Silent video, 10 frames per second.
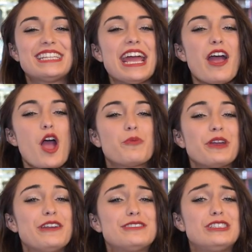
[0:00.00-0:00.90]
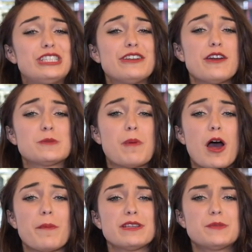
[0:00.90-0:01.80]
Today I'm bringing you to Gino's
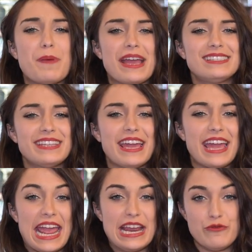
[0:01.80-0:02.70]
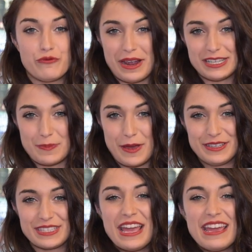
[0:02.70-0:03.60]
Barbers based here in
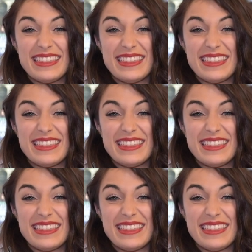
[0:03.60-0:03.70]
Richmond.